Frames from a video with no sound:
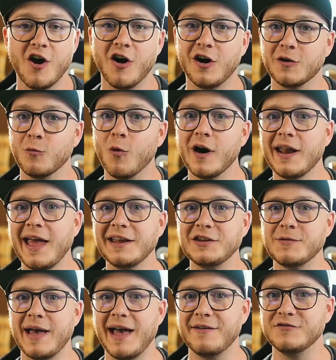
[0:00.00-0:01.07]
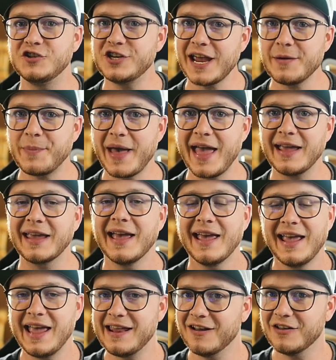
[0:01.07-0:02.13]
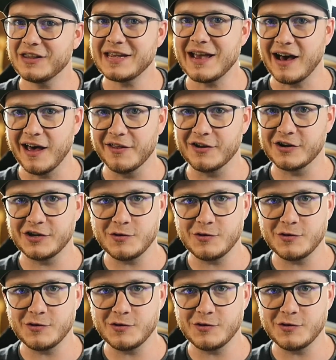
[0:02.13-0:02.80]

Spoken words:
On one end, you have JPEG, and on the other,